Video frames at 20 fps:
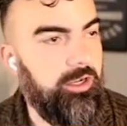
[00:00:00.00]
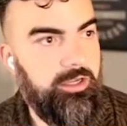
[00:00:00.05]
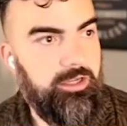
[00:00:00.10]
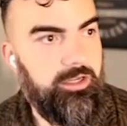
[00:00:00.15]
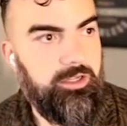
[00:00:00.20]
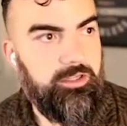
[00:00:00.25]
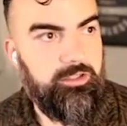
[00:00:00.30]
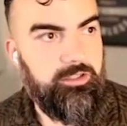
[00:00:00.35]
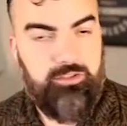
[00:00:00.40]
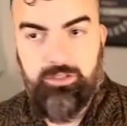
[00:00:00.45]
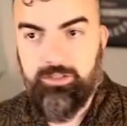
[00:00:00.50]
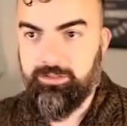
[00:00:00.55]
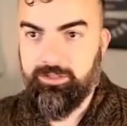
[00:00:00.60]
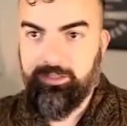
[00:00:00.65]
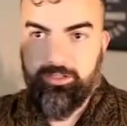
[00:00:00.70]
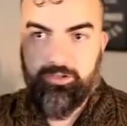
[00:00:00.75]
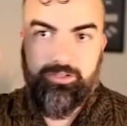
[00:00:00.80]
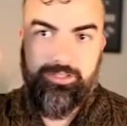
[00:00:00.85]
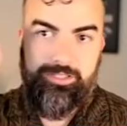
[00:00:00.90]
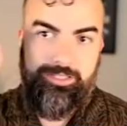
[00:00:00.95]
to
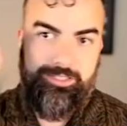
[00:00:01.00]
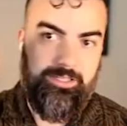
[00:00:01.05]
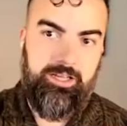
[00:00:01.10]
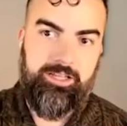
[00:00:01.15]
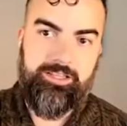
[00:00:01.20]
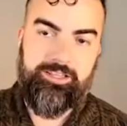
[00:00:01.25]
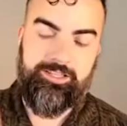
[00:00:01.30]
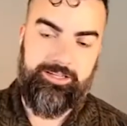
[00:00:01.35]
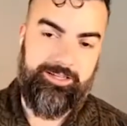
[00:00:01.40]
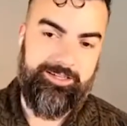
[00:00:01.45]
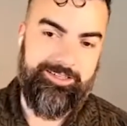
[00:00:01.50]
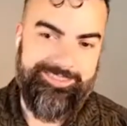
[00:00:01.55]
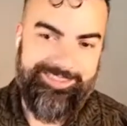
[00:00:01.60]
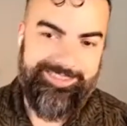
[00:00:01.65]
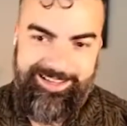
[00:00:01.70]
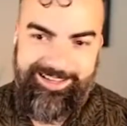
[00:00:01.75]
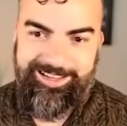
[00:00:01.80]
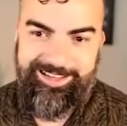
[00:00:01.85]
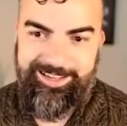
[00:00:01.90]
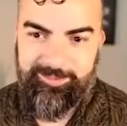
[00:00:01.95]
literally nothing.
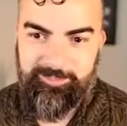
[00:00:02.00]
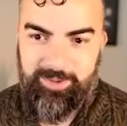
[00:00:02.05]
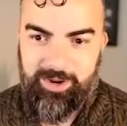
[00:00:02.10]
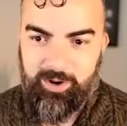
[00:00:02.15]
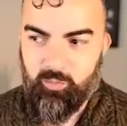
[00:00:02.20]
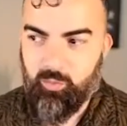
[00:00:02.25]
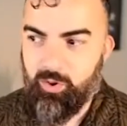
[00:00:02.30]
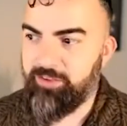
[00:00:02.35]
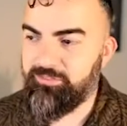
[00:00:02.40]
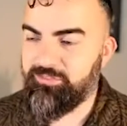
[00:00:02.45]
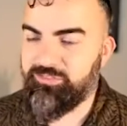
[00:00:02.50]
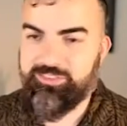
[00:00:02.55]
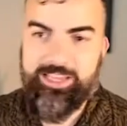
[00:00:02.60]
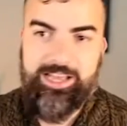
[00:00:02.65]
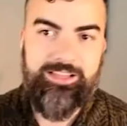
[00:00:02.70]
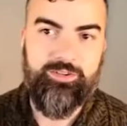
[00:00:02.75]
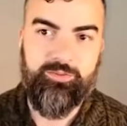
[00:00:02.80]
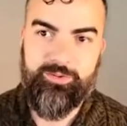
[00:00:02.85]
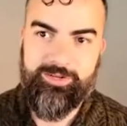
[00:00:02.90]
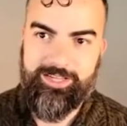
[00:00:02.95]
And my wife's
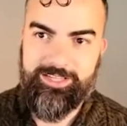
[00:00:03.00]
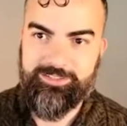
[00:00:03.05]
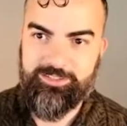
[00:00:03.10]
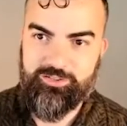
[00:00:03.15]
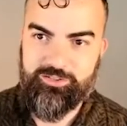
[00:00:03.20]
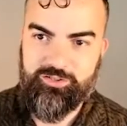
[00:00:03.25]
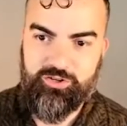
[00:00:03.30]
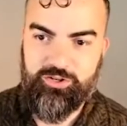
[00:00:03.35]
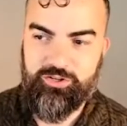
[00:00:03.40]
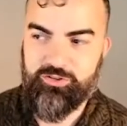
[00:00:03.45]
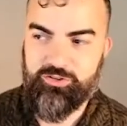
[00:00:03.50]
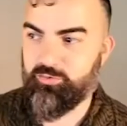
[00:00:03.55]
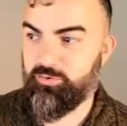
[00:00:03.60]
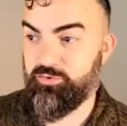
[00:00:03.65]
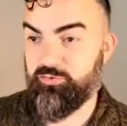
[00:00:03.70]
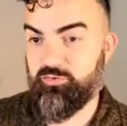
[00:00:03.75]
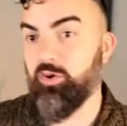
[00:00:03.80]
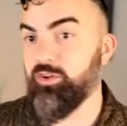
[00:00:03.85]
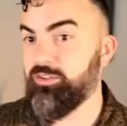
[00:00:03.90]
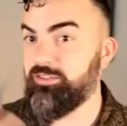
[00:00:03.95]
salary at the church, which
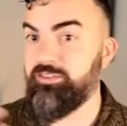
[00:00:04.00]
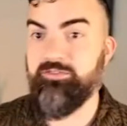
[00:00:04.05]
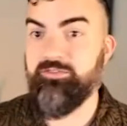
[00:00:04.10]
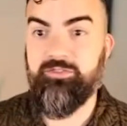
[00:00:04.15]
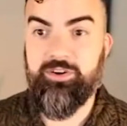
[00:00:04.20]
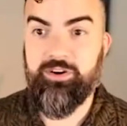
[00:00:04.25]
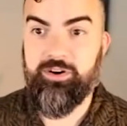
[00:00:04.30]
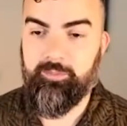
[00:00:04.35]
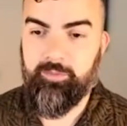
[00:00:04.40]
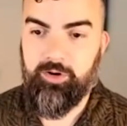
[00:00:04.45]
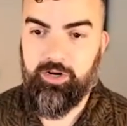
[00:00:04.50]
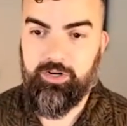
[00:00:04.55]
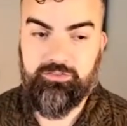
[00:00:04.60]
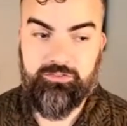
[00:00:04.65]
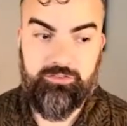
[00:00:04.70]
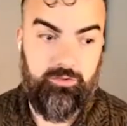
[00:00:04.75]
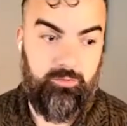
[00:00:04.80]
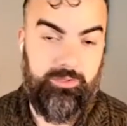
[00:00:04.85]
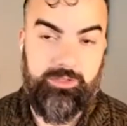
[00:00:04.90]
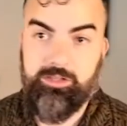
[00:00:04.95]
wasn't very much.
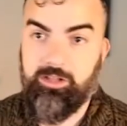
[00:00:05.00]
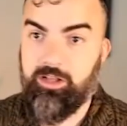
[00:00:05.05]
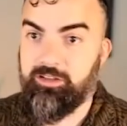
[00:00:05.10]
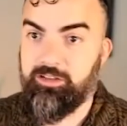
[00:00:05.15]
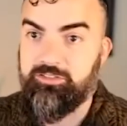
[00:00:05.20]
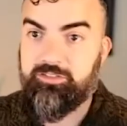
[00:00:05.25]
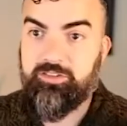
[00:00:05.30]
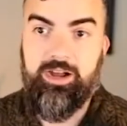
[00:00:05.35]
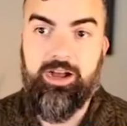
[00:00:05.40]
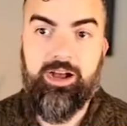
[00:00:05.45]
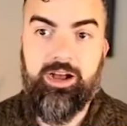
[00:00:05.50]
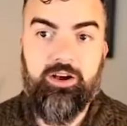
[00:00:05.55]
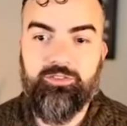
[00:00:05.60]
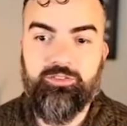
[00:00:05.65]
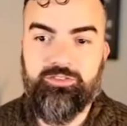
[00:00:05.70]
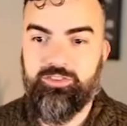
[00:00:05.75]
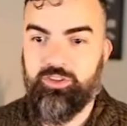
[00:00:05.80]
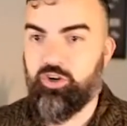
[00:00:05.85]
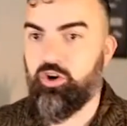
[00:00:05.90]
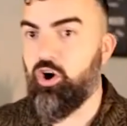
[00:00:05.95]
So we lost our
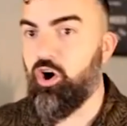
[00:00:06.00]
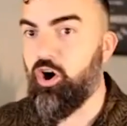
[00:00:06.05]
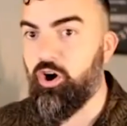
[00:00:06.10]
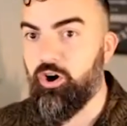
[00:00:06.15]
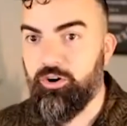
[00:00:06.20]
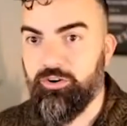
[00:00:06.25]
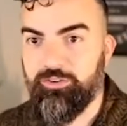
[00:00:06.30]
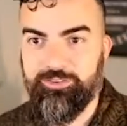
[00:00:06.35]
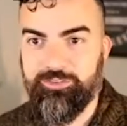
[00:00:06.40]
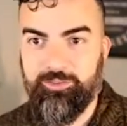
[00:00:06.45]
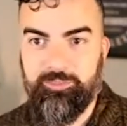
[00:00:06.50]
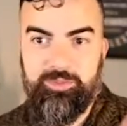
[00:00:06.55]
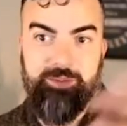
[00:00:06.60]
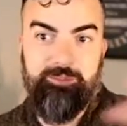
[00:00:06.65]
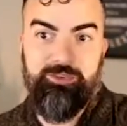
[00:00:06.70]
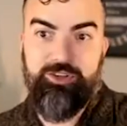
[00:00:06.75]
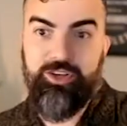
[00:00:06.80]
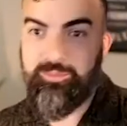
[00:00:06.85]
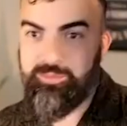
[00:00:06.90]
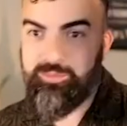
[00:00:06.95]
house, the cars, the
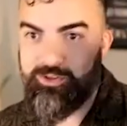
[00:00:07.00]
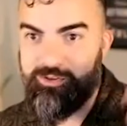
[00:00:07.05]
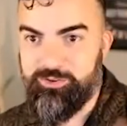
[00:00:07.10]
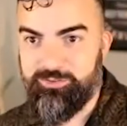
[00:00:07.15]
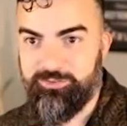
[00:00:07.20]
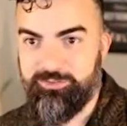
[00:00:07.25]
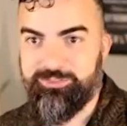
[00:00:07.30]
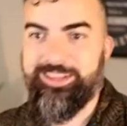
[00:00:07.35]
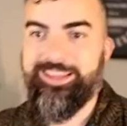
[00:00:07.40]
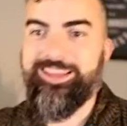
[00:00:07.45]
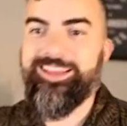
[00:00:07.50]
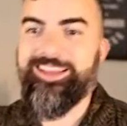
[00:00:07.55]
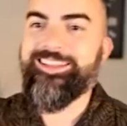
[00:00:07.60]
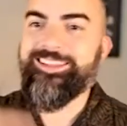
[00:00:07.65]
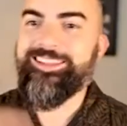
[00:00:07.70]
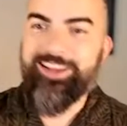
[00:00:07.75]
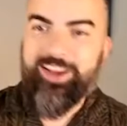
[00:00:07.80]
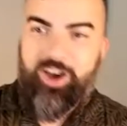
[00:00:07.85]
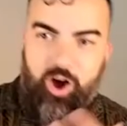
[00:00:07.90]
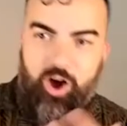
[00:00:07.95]
BMWs,
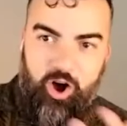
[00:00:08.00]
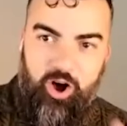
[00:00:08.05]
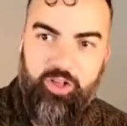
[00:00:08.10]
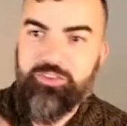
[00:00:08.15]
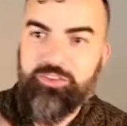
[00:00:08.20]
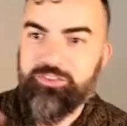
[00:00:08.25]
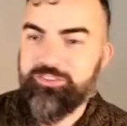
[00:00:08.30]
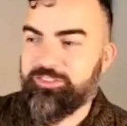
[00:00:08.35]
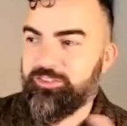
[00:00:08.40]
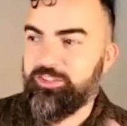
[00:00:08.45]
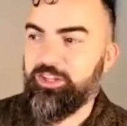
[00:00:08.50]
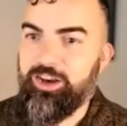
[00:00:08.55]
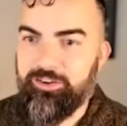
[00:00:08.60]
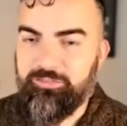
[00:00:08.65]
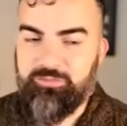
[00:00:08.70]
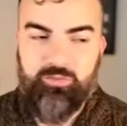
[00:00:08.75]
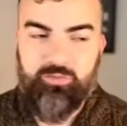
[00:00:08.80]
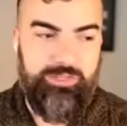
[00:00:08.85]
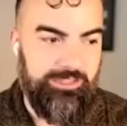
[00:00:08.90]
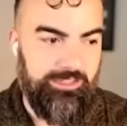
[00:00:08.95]
the, all the
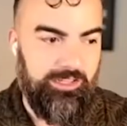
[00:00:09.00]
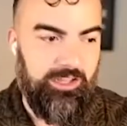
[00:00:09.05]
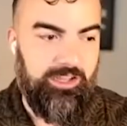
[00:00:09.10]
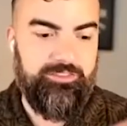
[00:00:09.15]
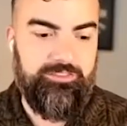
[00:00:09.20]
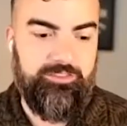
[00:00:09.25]
stuff. We lost it